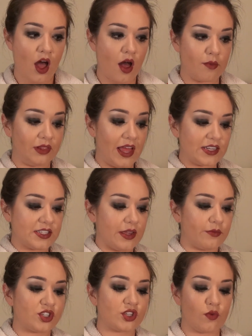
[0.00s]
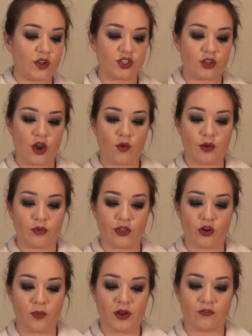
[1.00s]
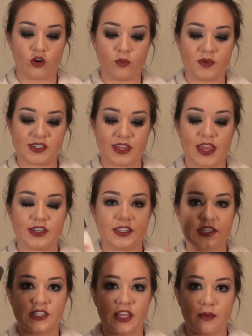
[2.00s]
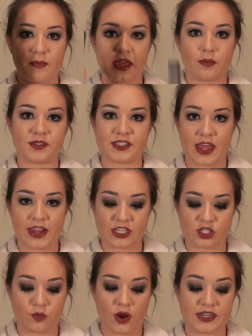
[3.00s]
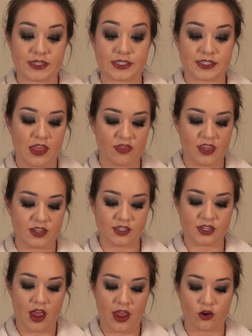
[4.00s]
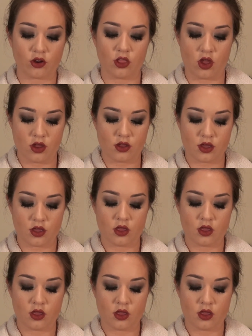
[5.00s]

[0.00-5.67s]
lastly, I'm just going to go in with a little bit of Urban Decay De-Slick Makeup Setting Spray to set the entire look.